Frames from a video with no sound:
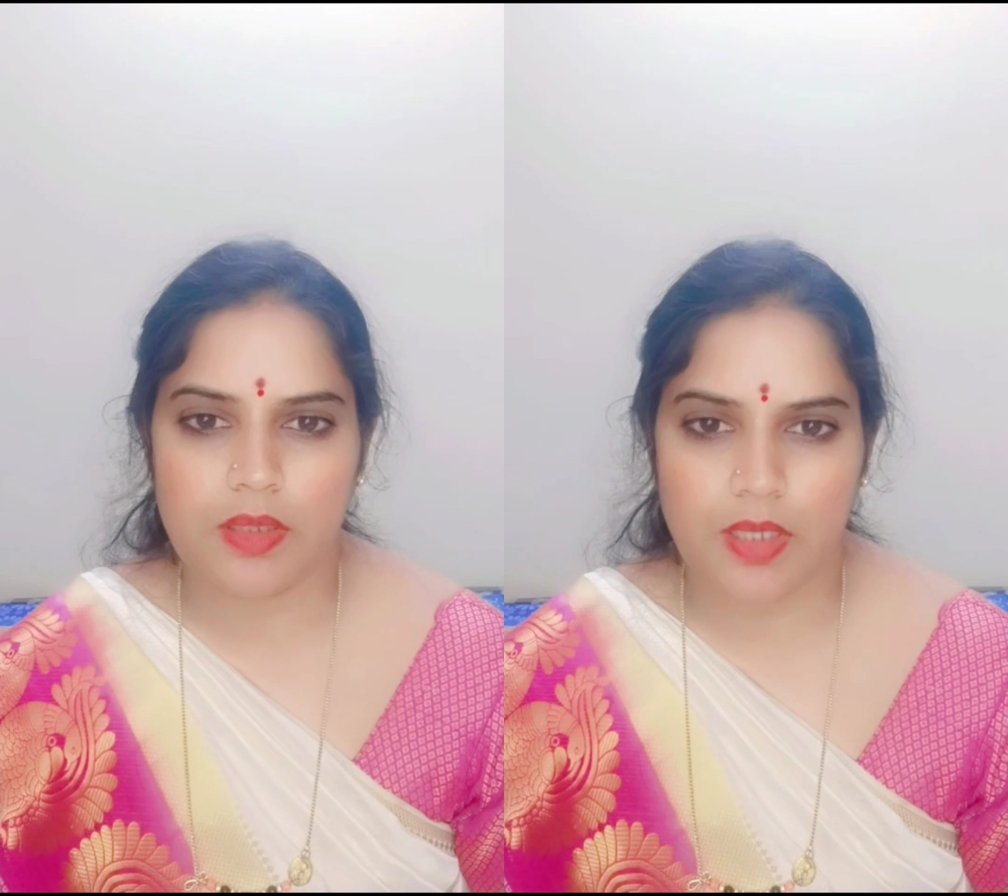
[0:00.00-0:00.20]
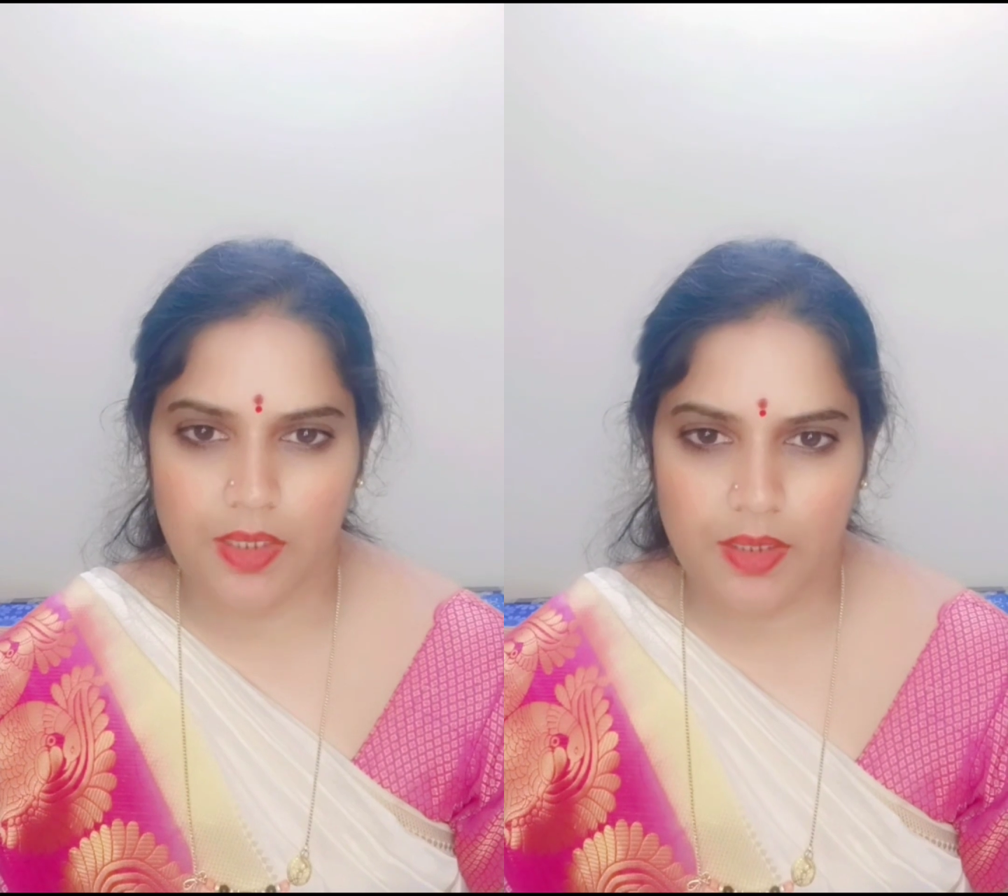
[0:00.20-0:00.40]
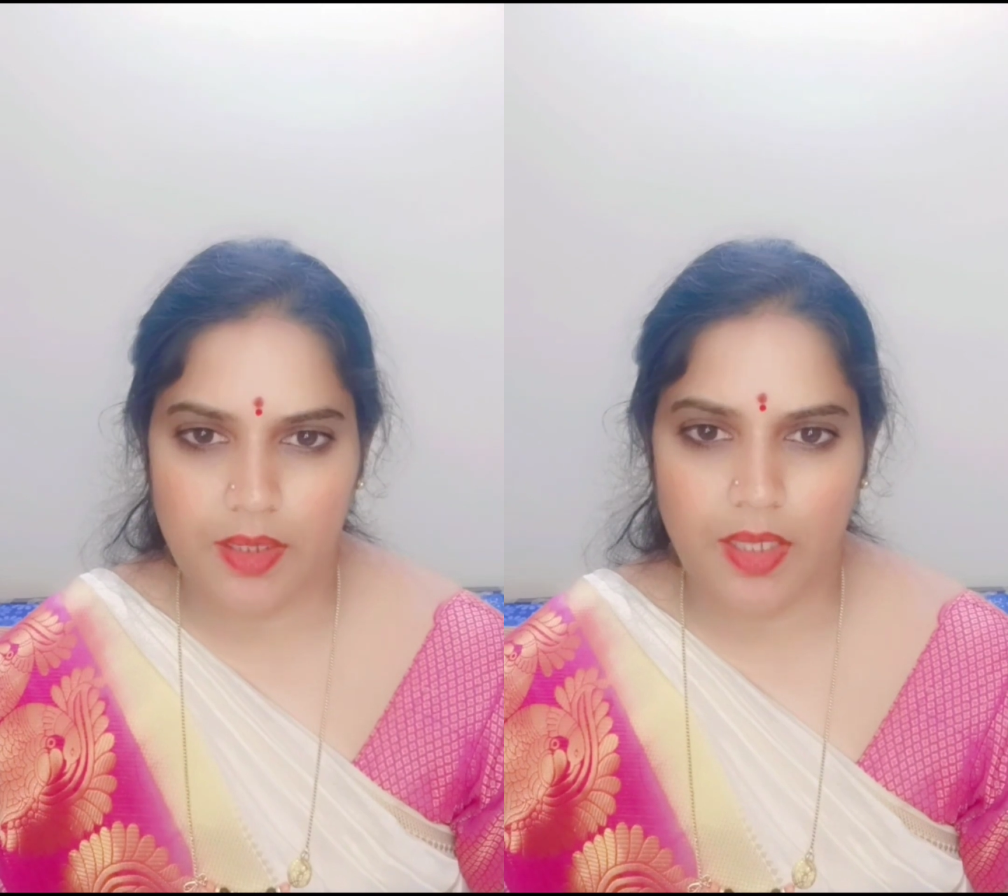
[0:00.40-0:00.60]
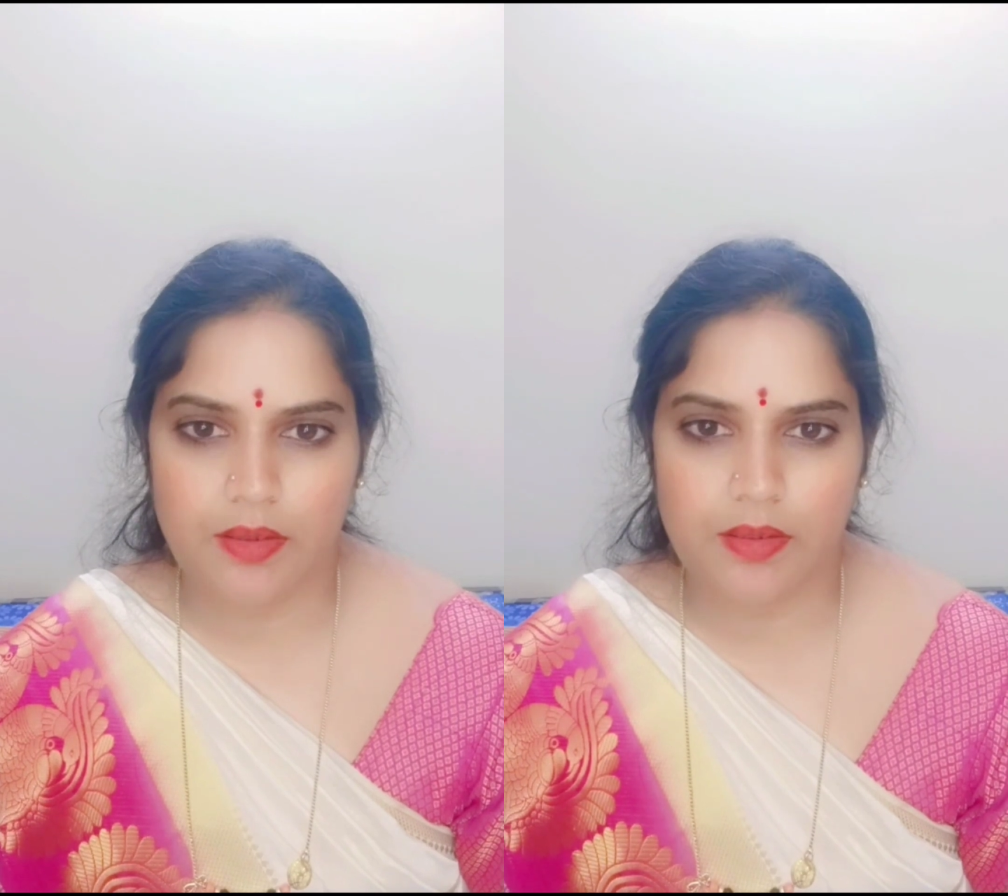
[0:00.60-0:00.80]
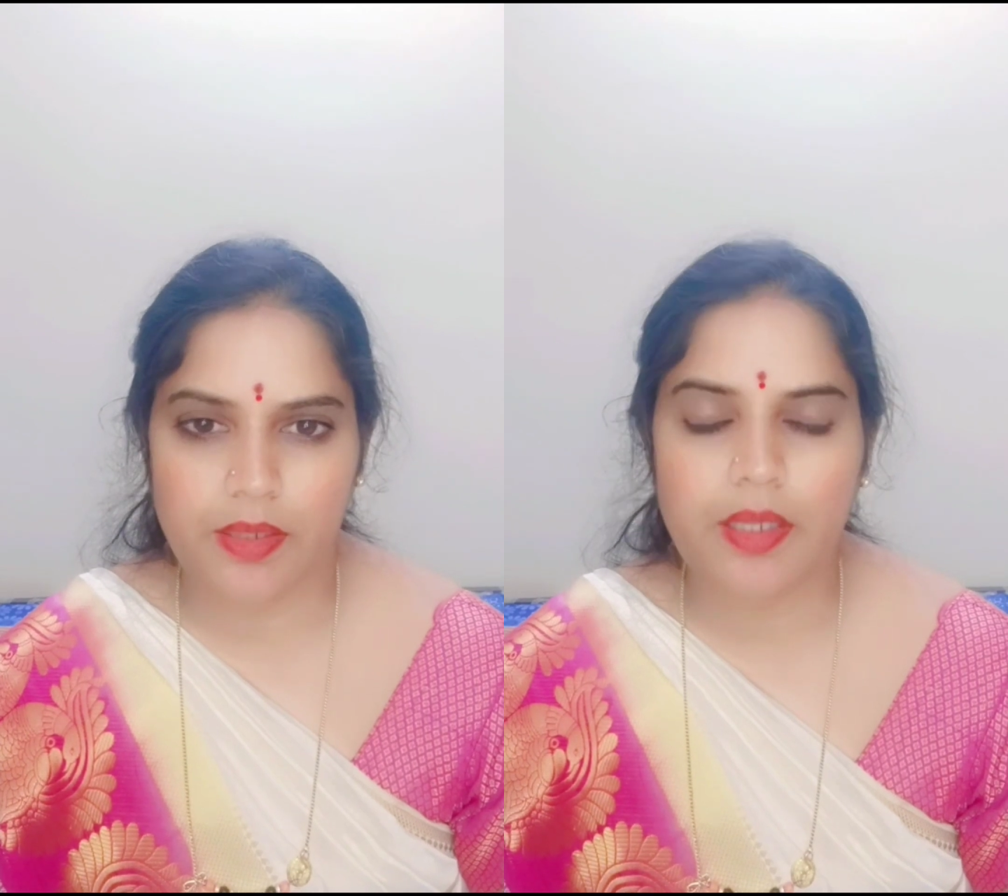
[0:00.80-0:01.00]

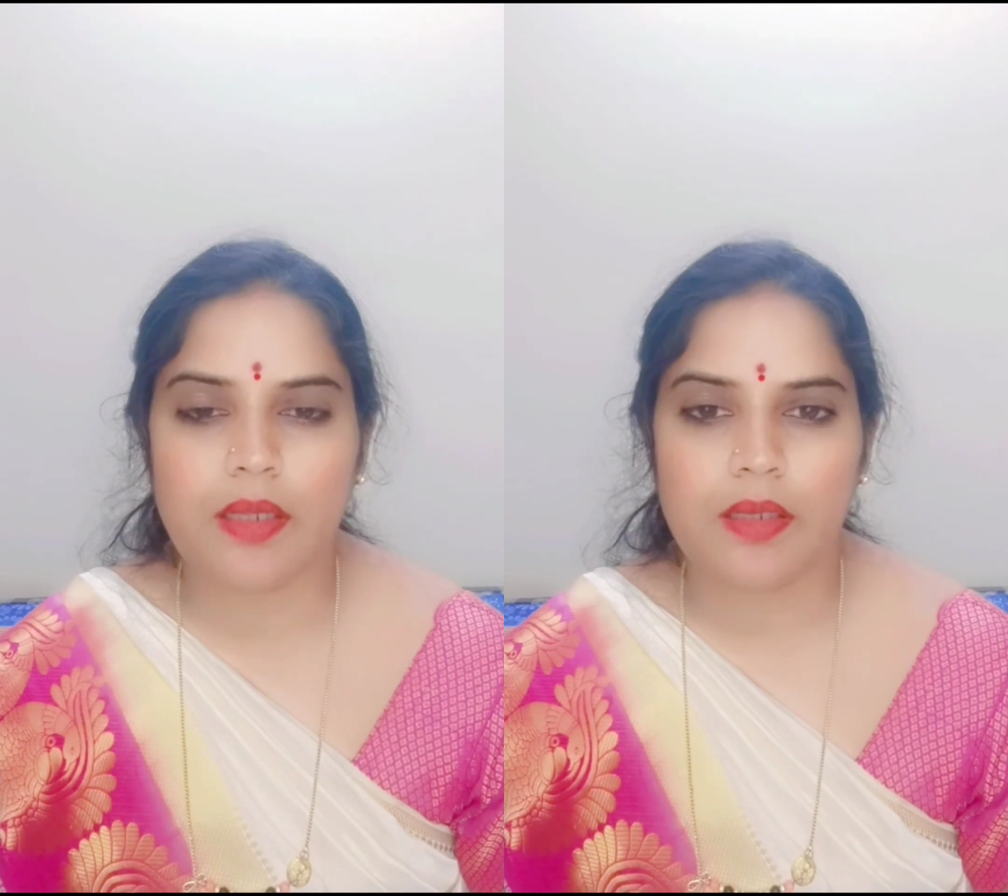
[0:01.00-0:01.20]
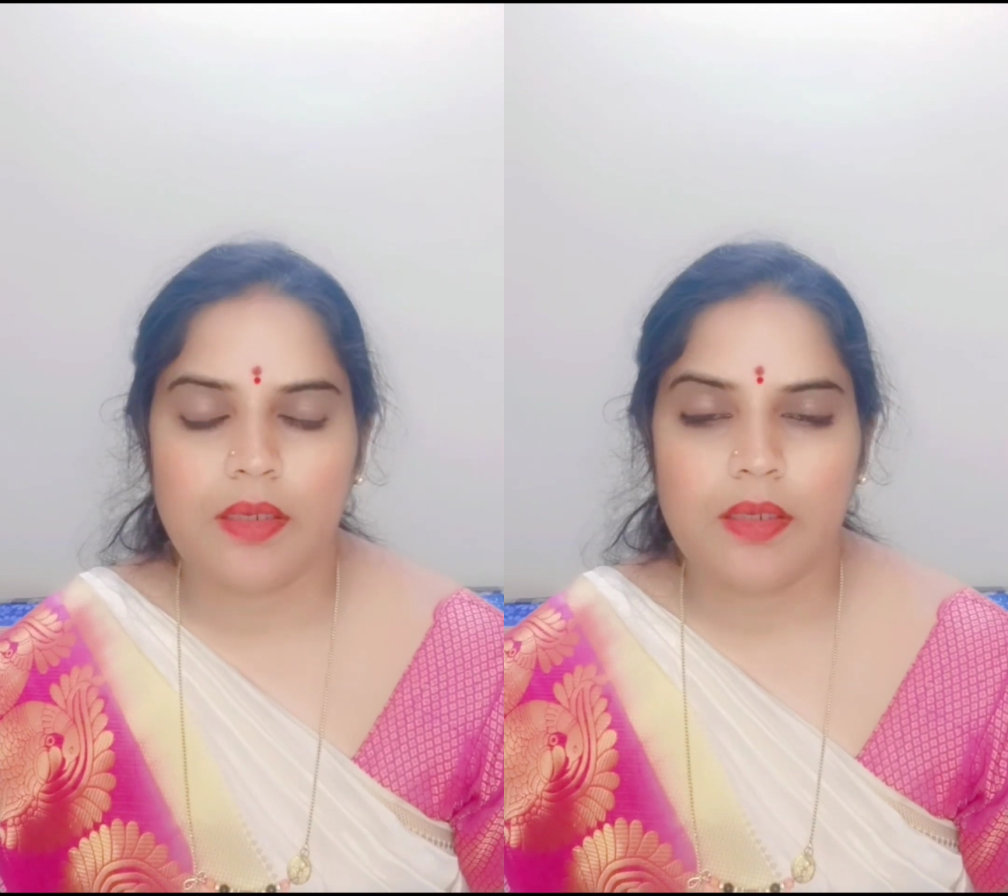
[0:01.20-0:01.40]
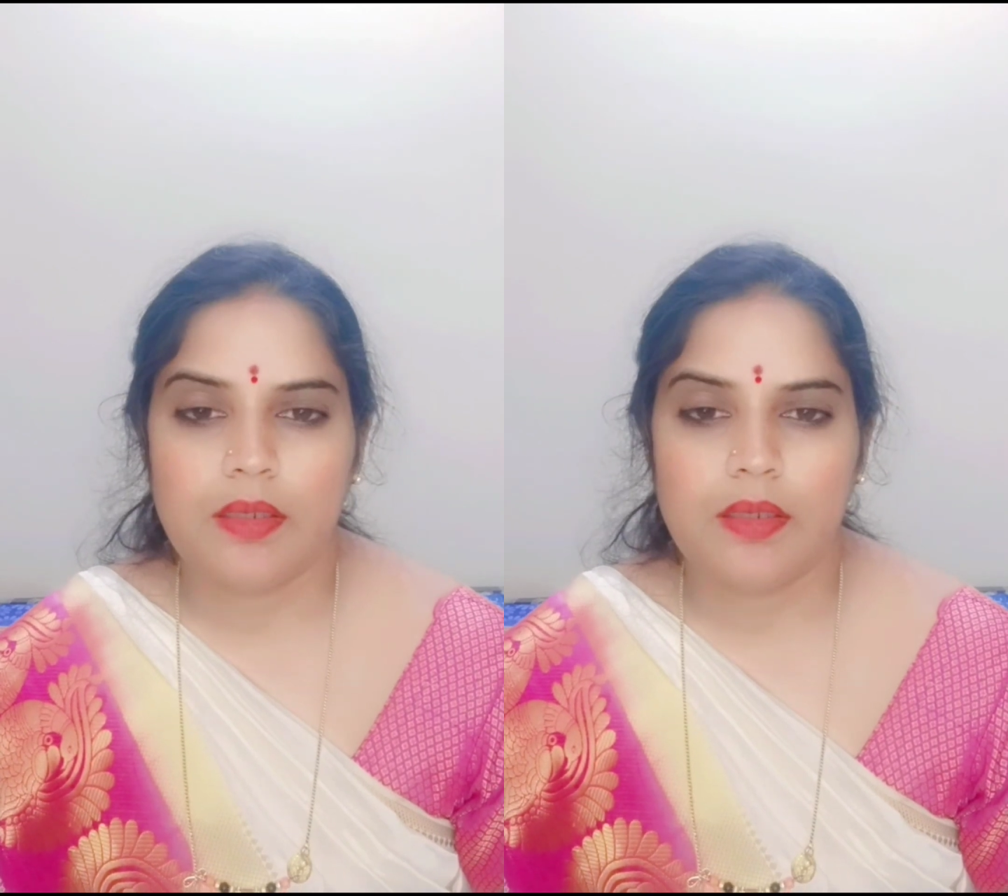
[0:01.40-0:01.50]
Kalaratri,